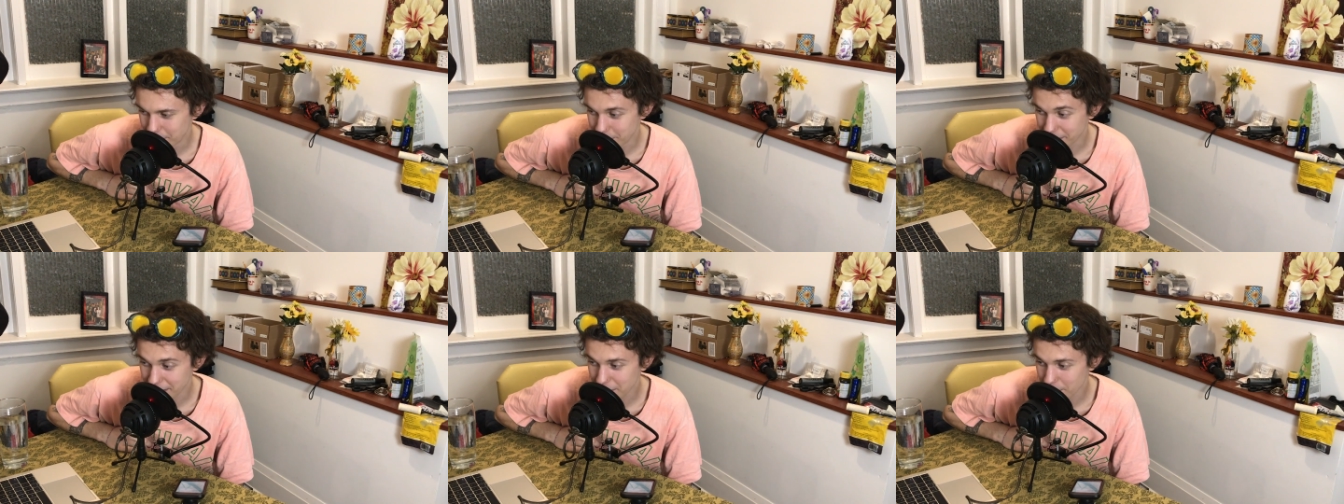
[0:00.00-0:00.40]

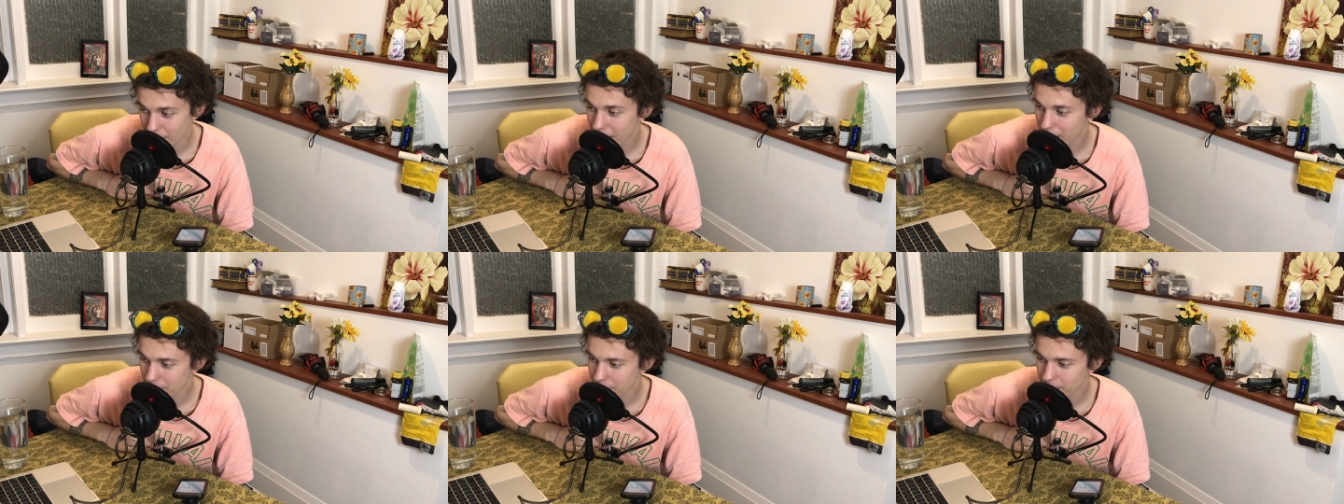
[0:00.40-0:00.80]
Bloody
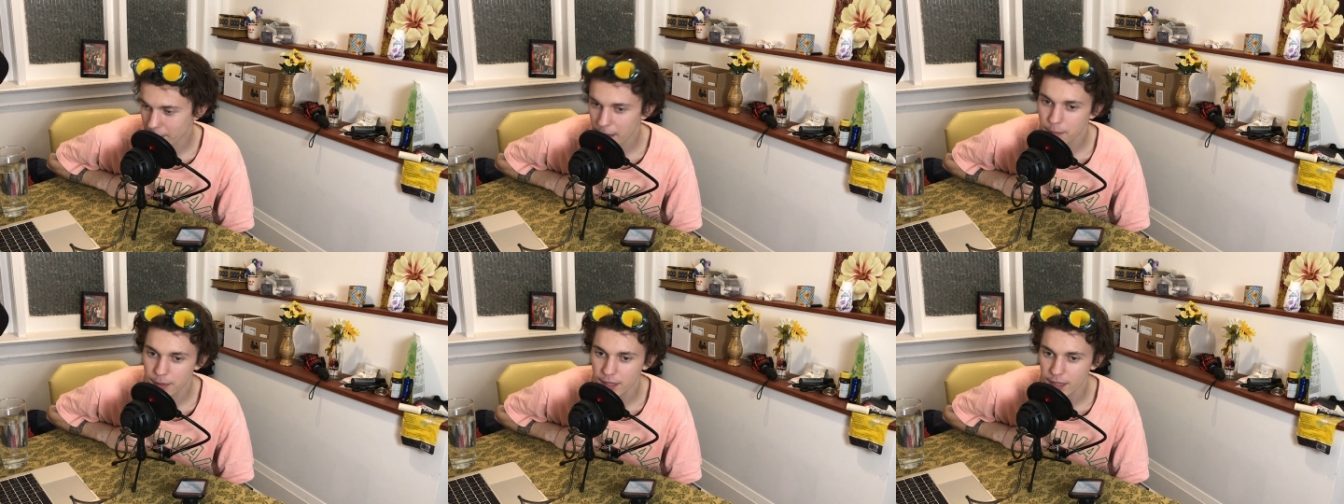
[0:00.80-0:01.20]
mom.
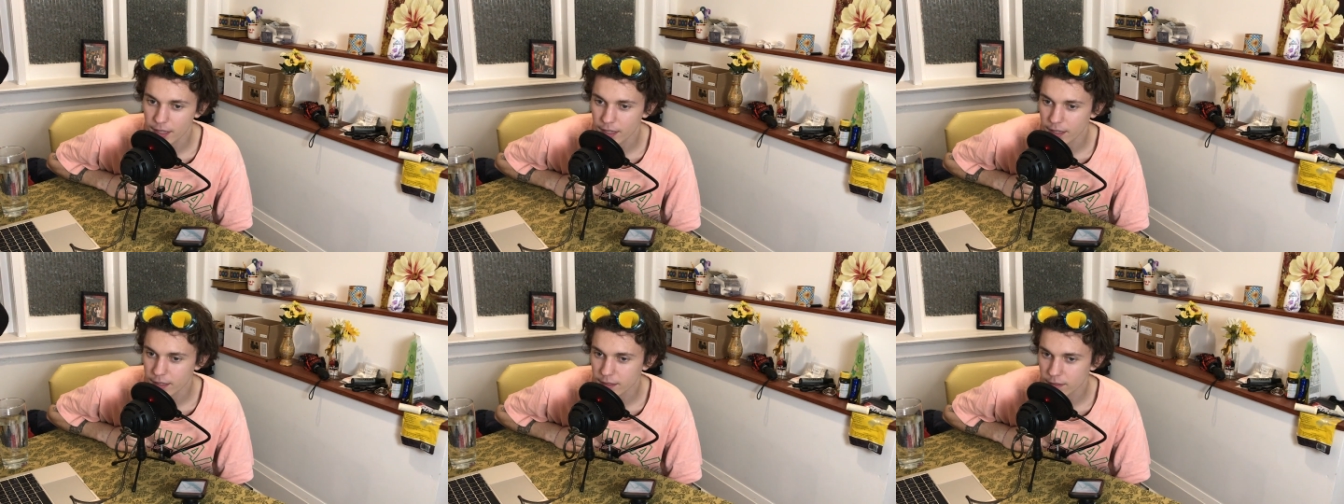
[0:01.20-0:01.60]
Might be
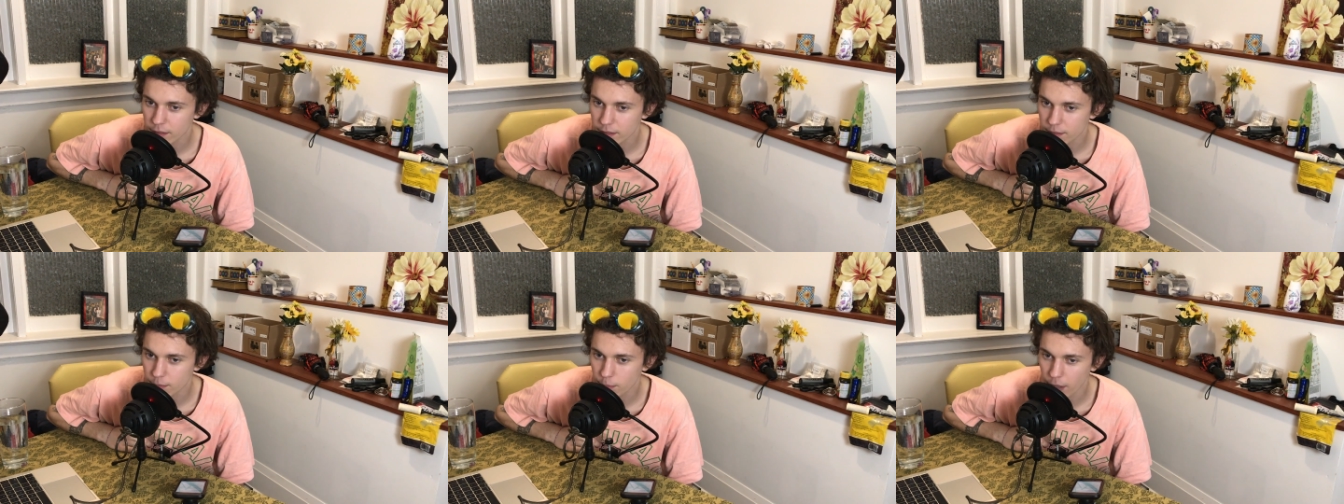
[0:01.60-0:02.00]

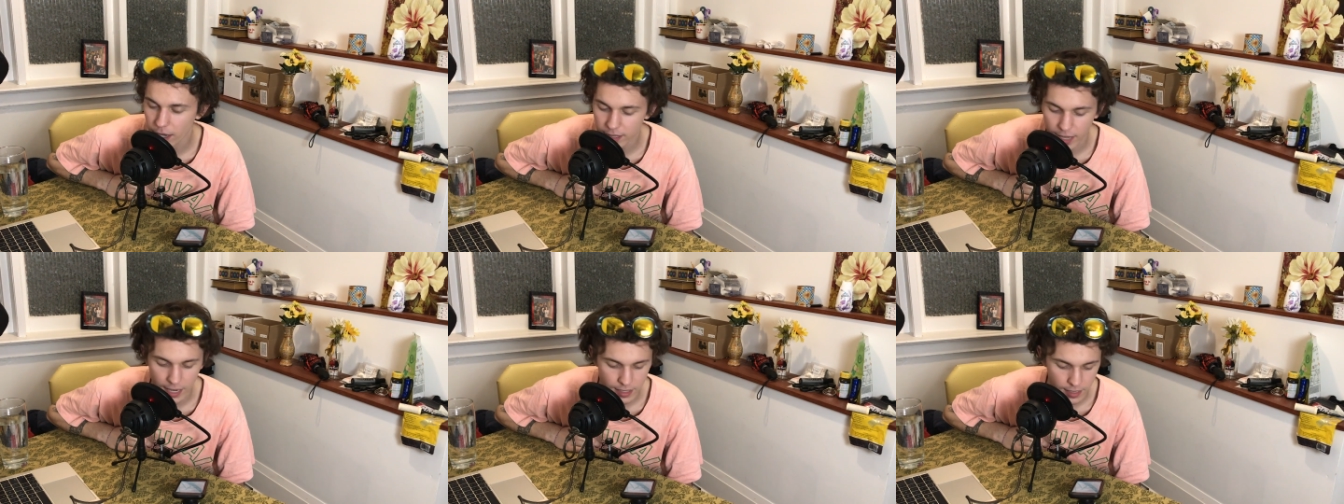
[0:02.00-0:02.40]
the
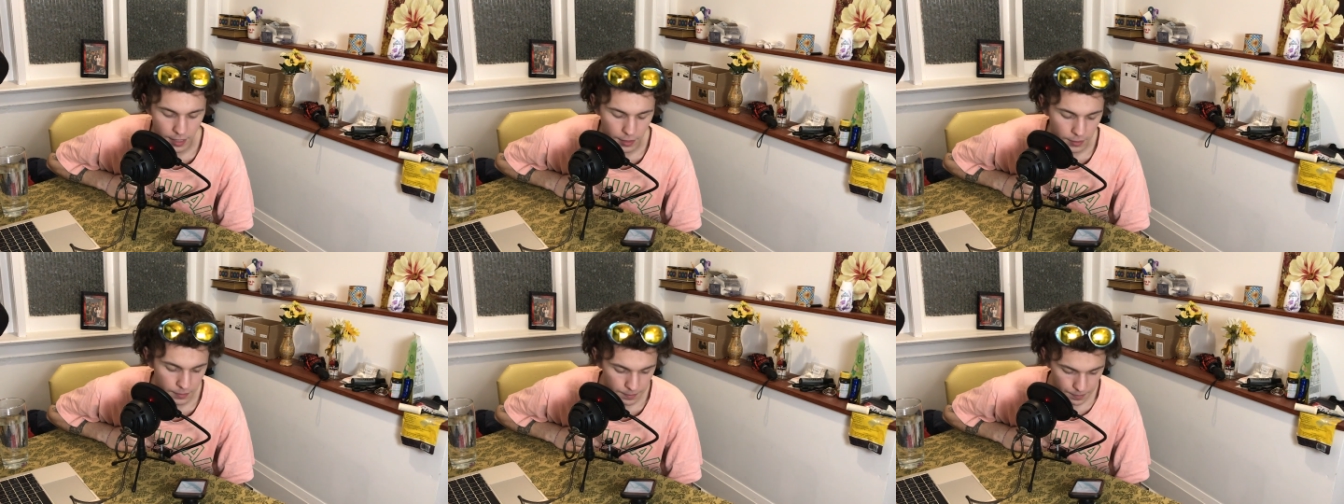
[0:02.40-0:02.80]
podcast
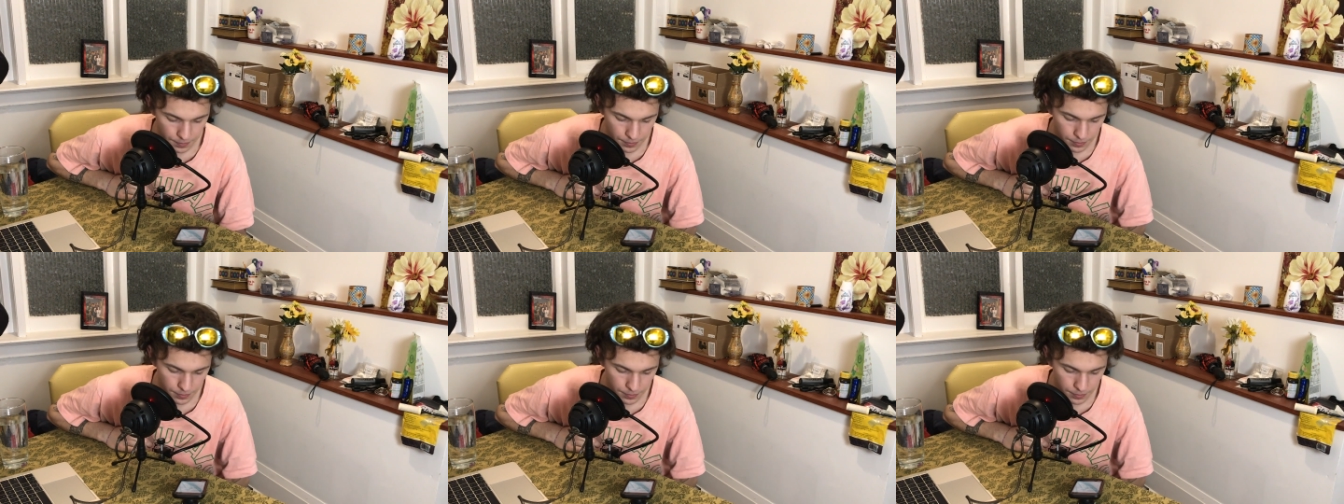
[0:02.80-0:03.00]
title.